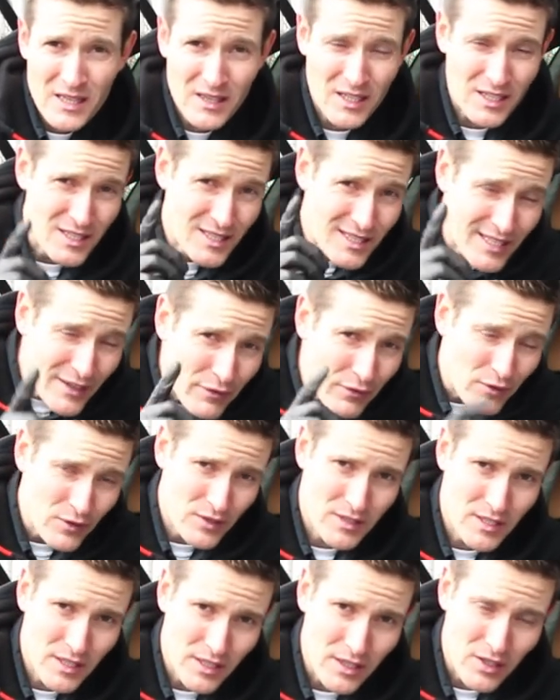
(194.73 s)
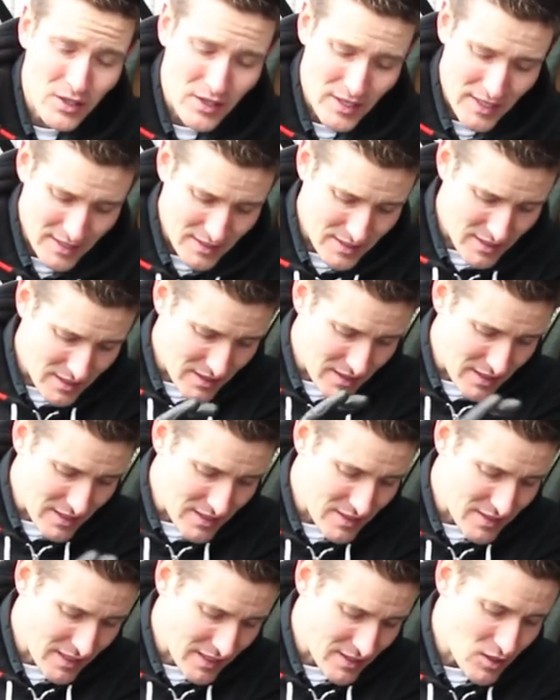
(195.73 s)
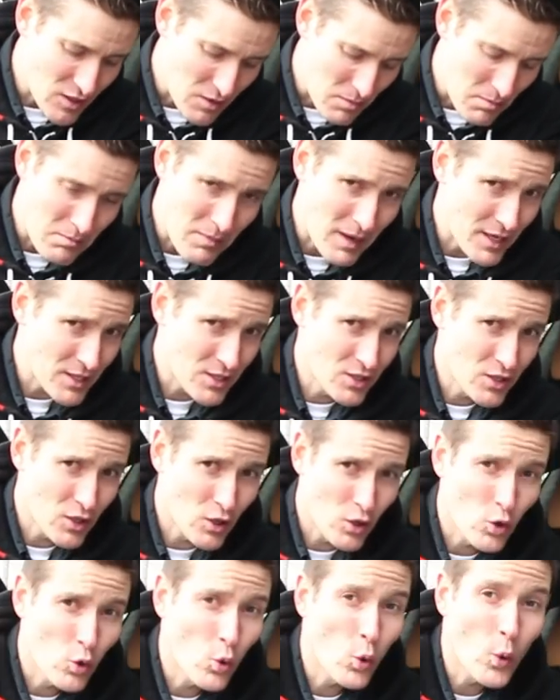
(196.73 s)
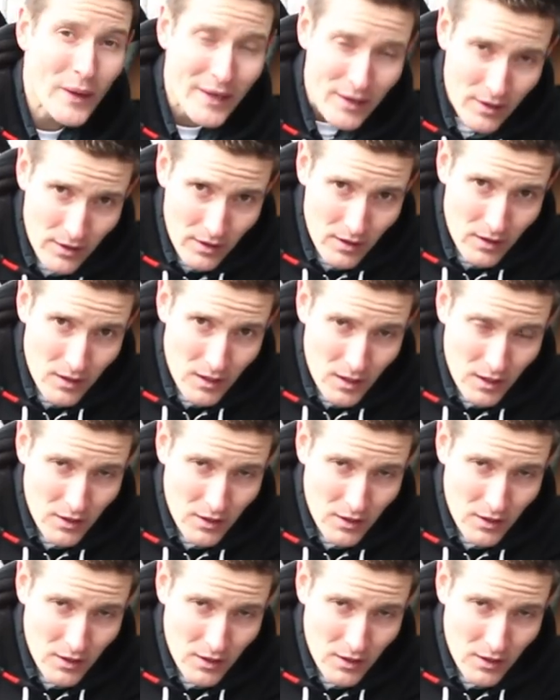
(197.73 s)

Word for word: The difference here is this does it much quicker.